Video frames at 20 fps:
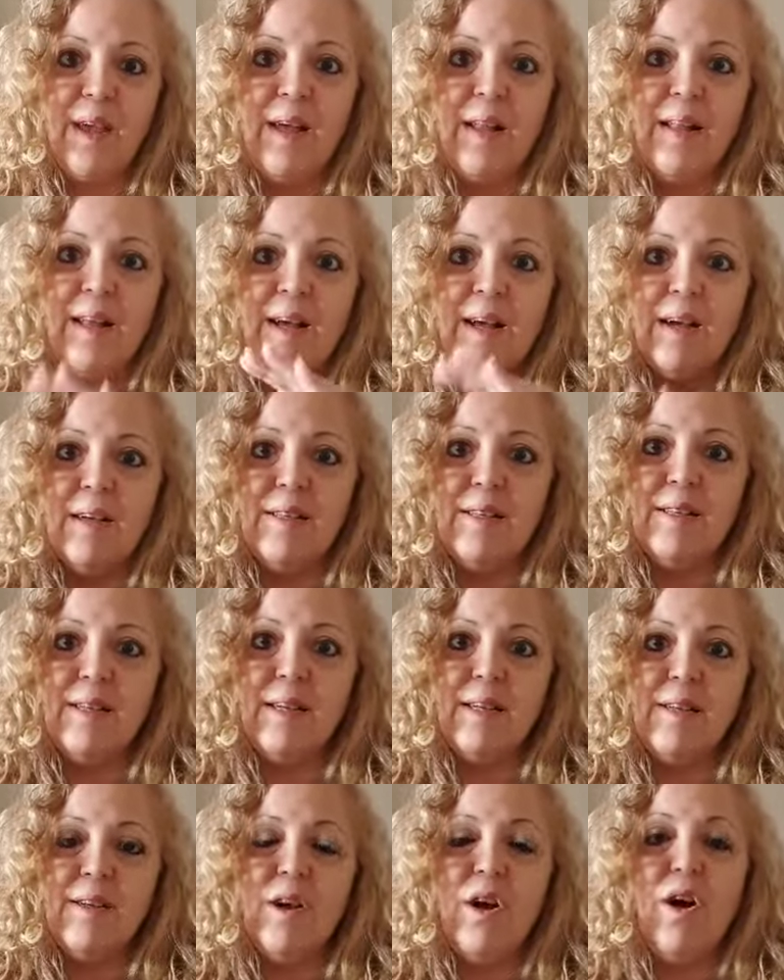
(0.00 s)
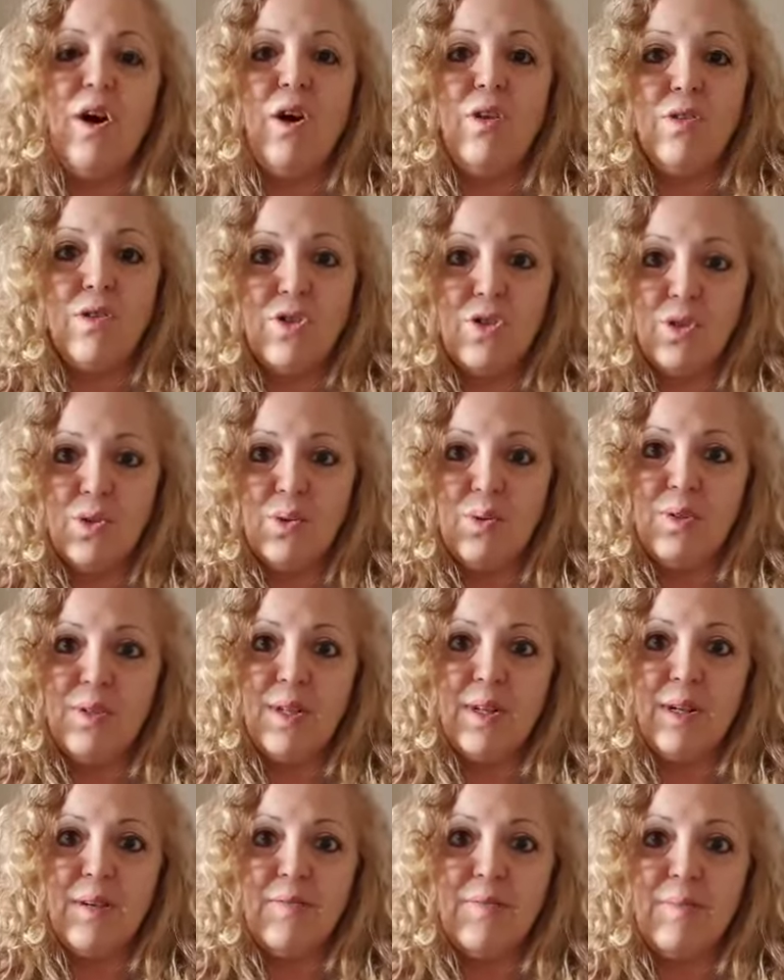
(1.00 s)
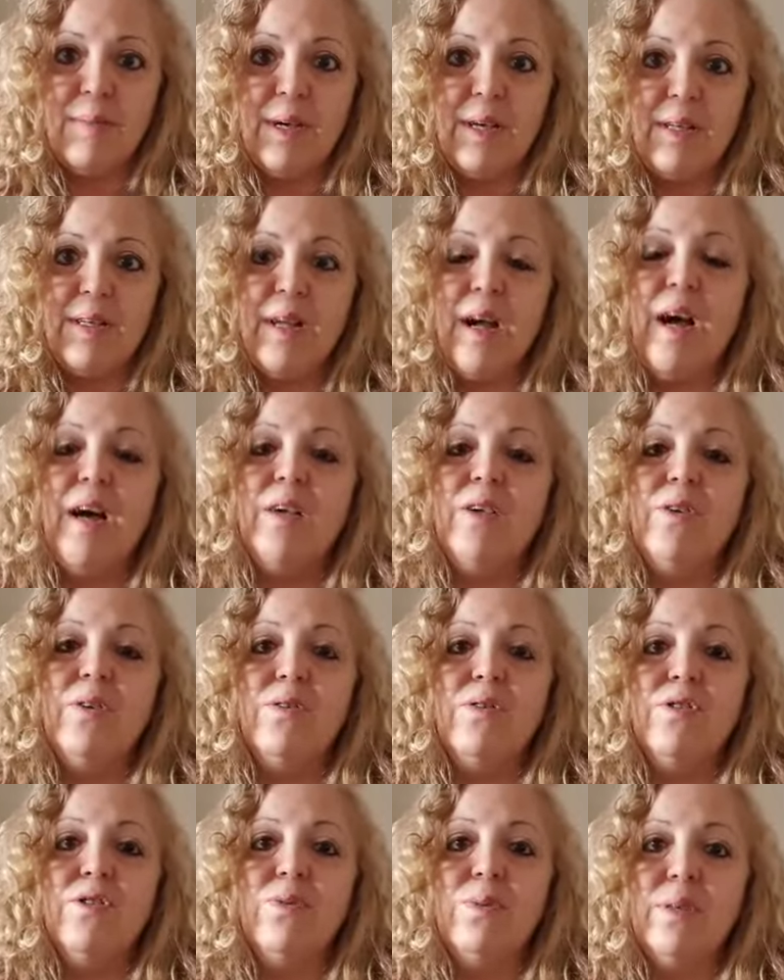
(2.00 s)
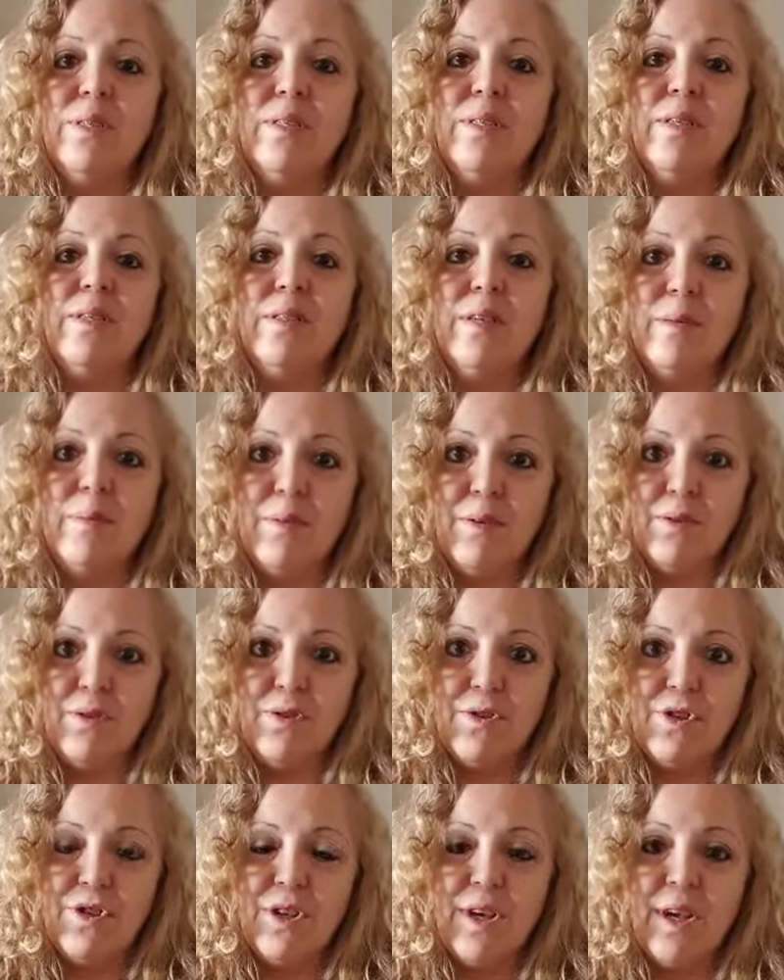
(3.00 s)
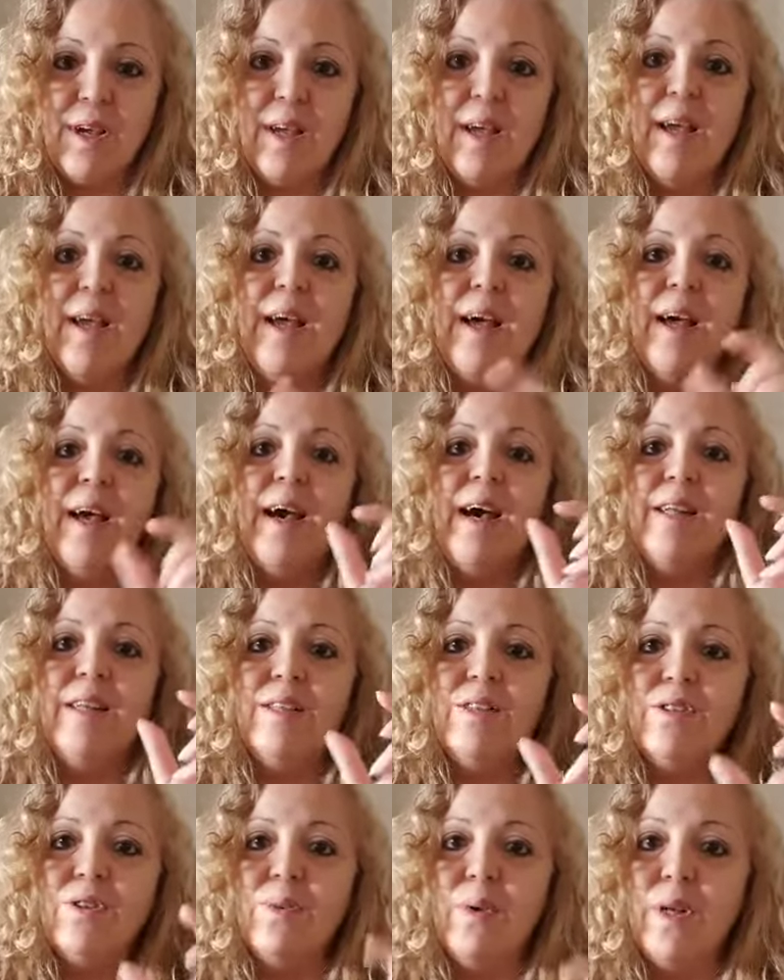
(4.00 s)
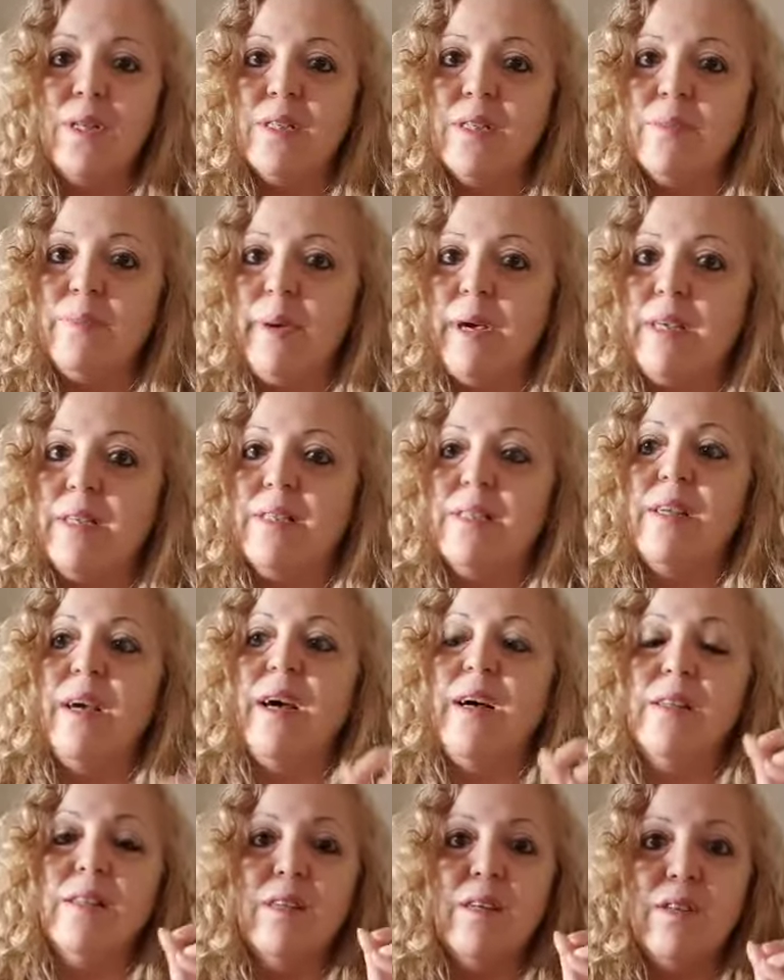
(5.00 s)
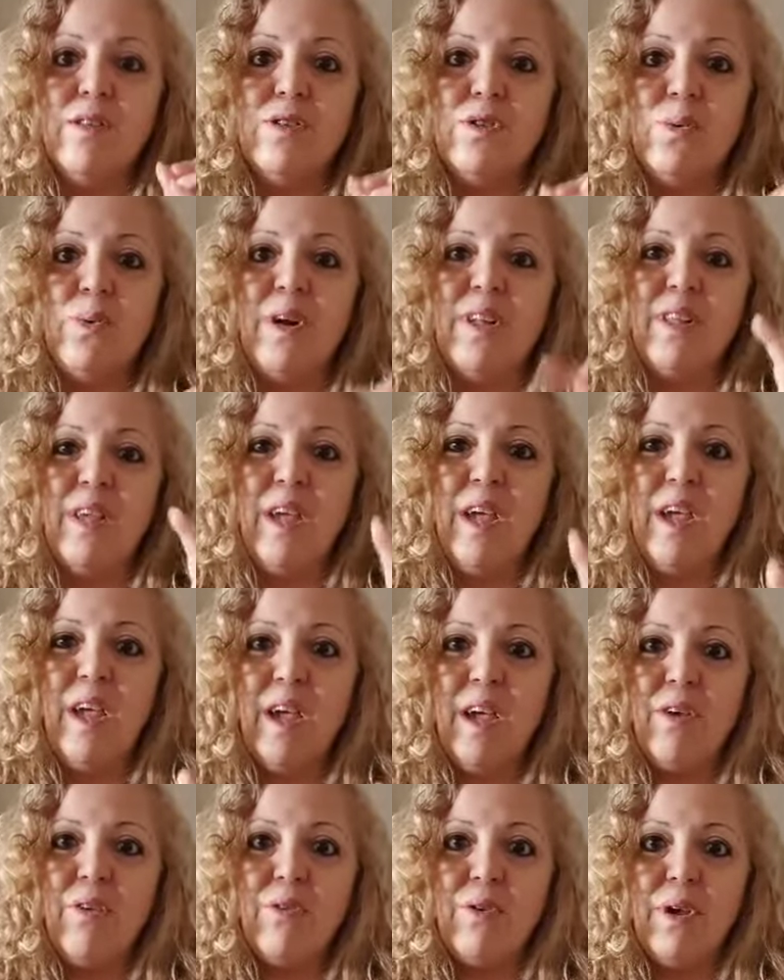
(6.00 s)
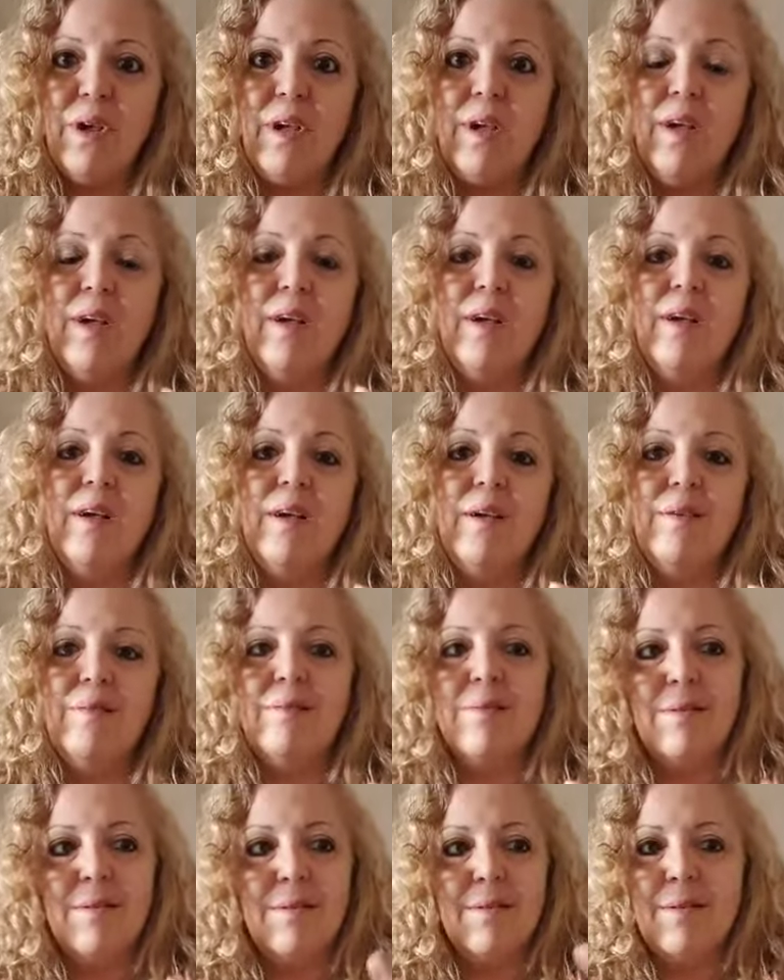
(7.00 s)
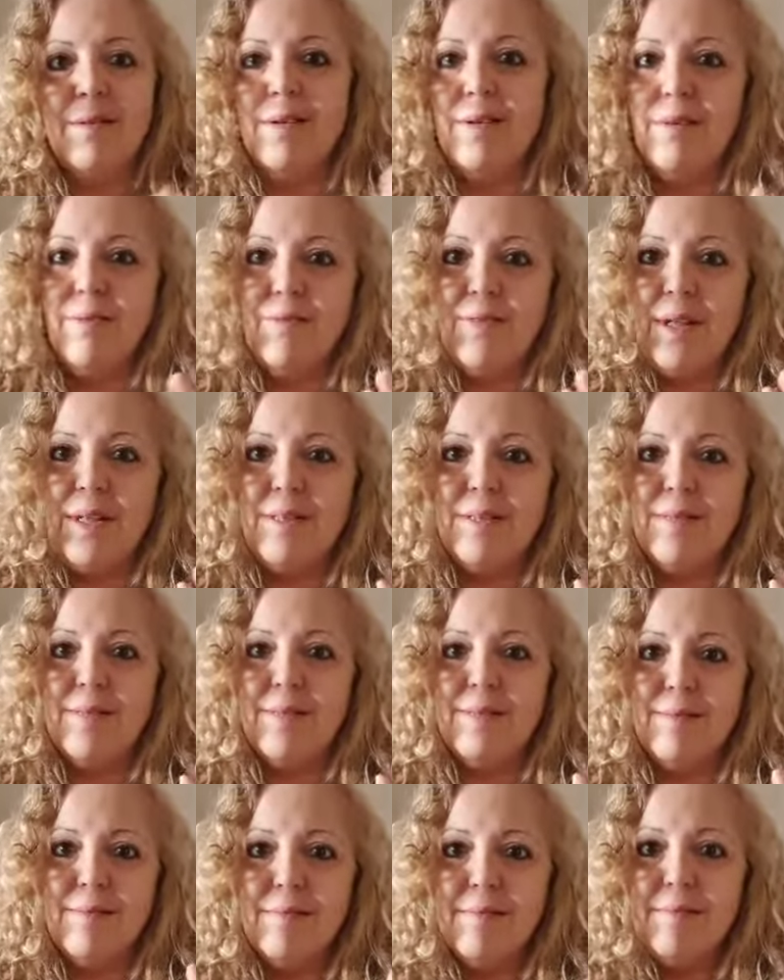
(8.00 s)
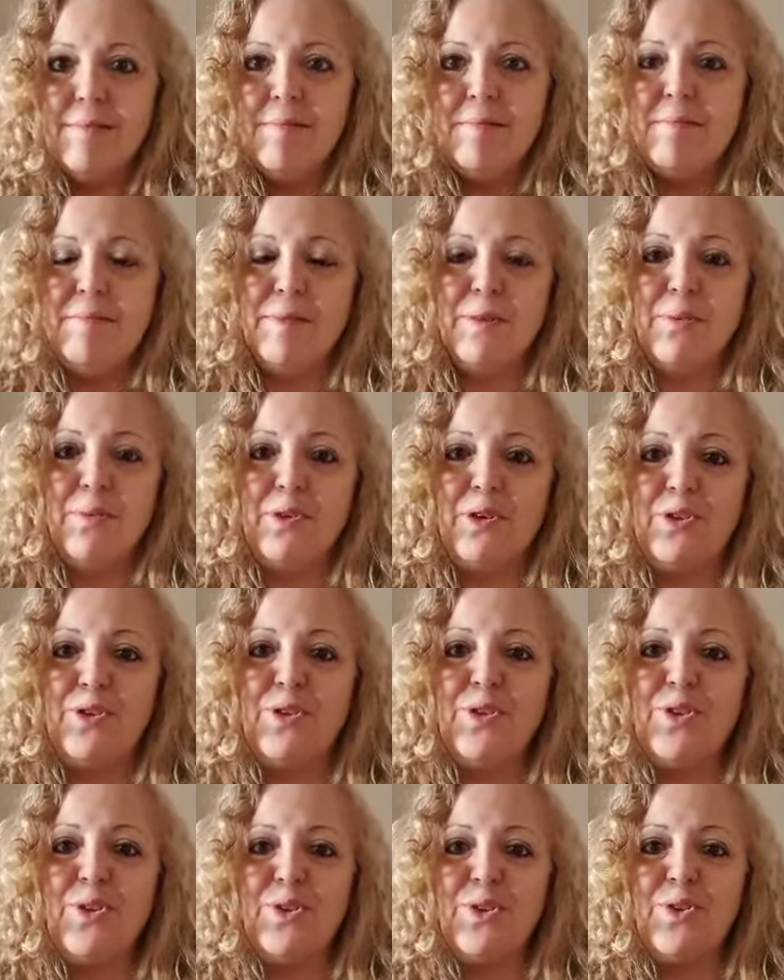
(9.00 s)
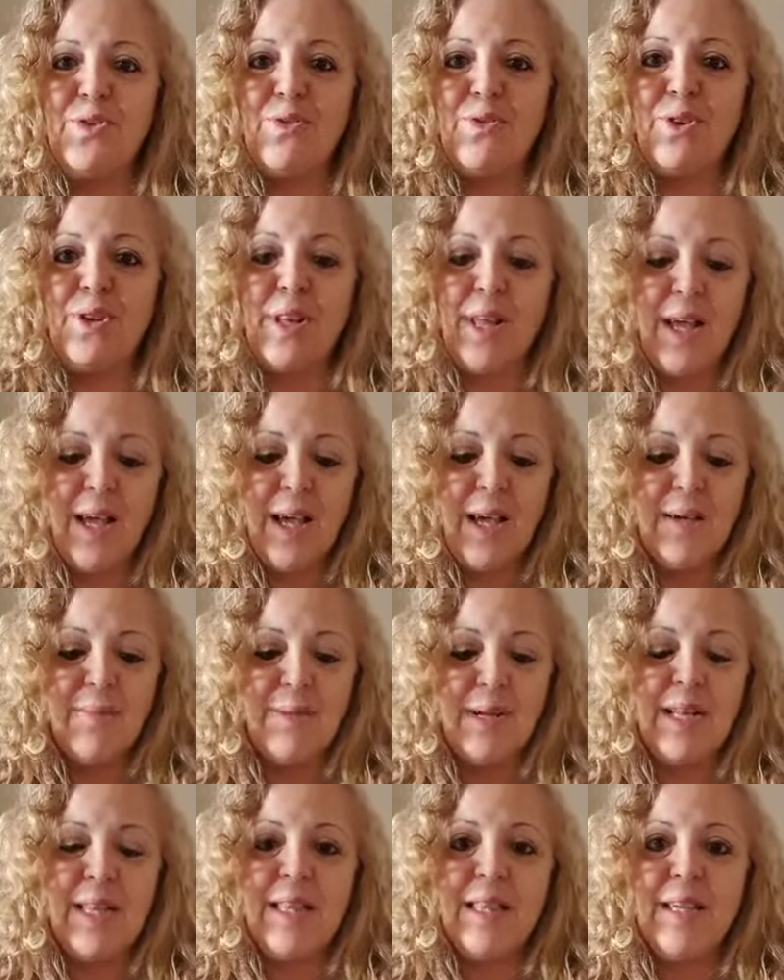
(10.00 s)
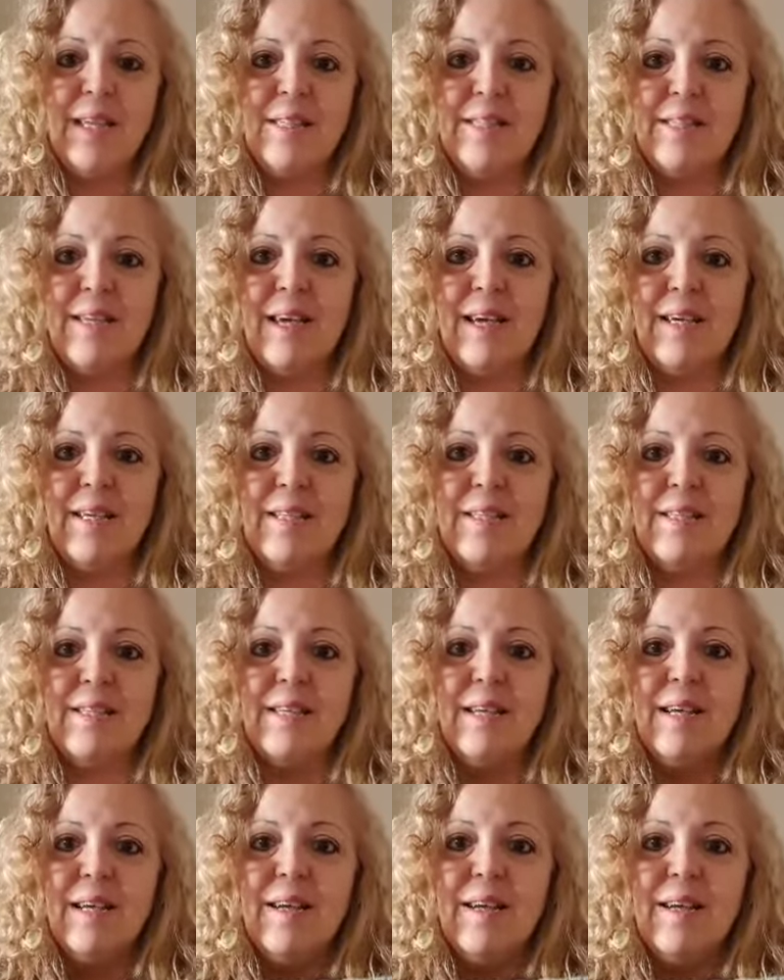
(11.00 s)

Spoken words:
like I said, on the shawls that I've made, I use twisted double crochet, and it's quite spaced out and it's quite airy, if that's the word to use for it. But in this case,